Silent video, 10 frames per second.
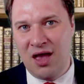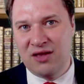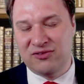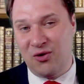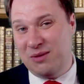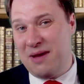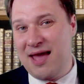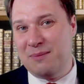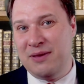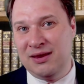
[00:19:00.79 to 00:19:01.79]
So in
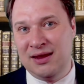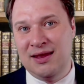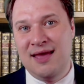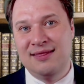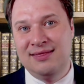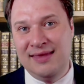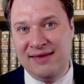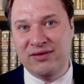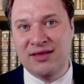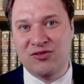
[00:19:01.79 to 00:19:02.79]
opinion,
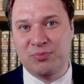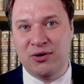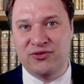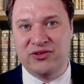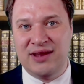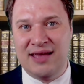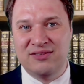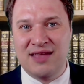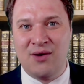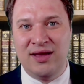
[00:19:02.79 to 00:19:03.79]
even this person has
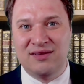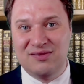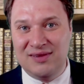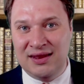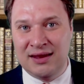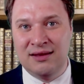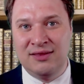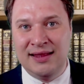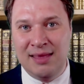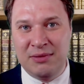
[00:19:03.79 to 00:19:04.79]
now exceeded
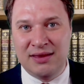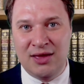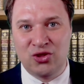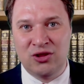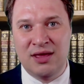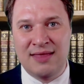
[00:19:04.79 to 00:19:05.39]
the limitation